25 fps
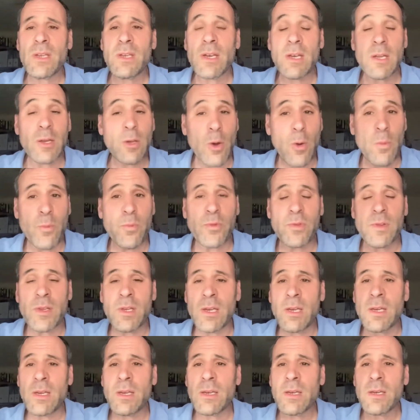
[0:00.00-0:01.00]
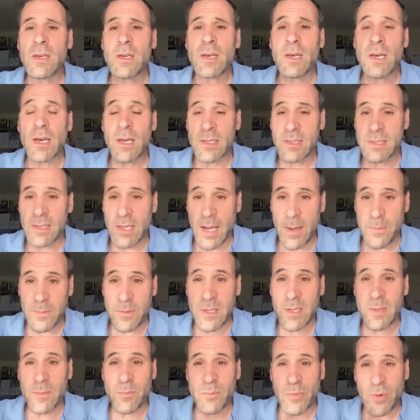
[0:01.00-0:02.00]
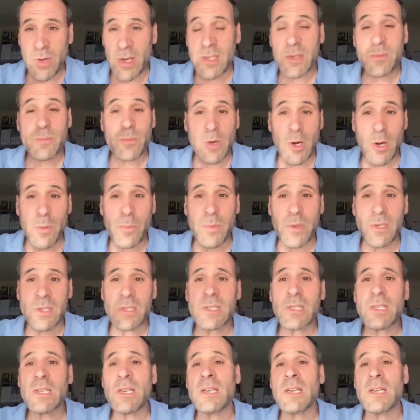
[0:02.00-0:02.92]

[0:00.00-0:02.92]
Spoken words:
and hopefully adopt and embrace purpose